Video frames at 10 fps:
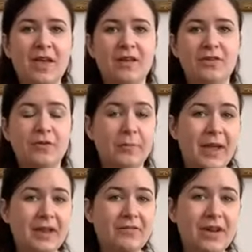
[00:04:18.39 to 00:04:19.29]
So for
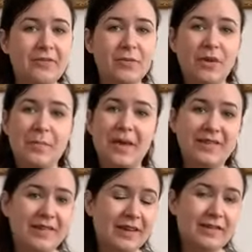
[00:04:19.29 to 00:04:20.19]
pain relief, one of the
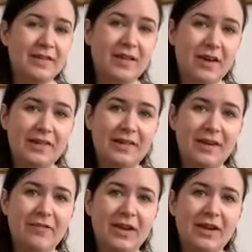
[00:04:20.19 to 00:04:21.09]
best things is icing
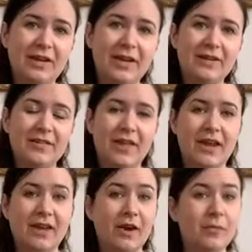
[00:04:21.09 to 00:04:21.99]
it regularly, so that
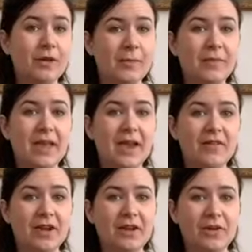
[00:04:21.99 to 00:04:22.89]
can help numb the
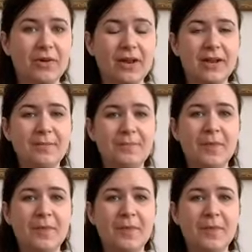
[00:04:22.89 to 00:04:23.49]
area locally.